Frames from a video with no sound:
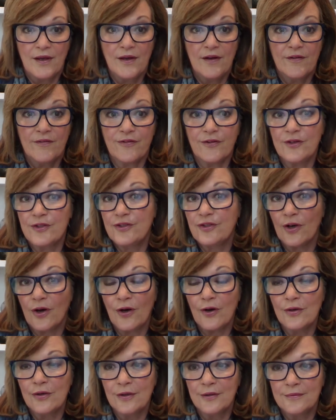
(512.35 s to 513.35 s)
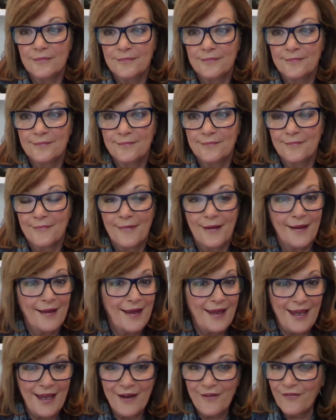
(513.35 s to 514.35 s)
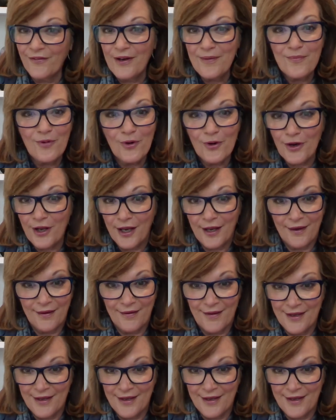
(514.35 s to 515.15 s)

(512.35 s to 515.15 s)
For a dog, every morning